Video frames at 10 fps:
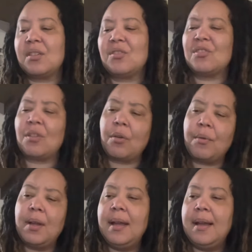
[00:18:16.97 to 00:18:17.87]
And
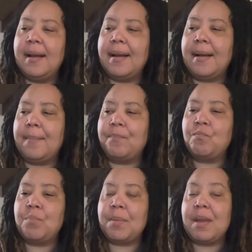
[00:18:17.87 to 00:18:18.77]
so,
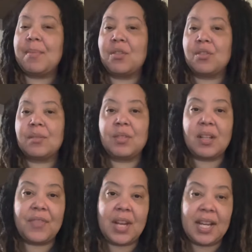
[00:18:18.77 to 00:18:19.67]
but maybe there's some
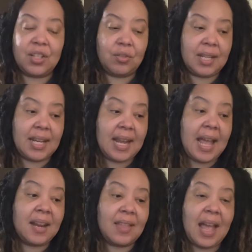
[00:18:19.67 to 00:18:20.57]
stuff that I can do to get
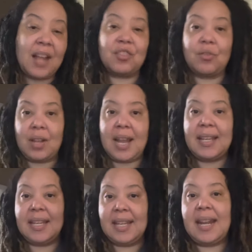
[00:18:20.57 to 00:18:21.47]
ahead of that so that
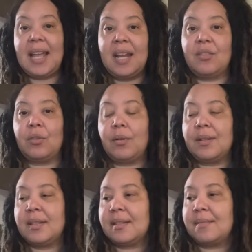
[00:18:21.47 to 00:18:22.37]
I can get ahead of the
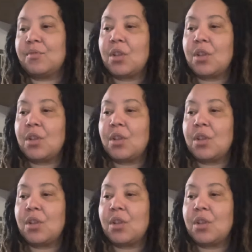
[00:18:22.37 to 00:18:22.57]
growing season.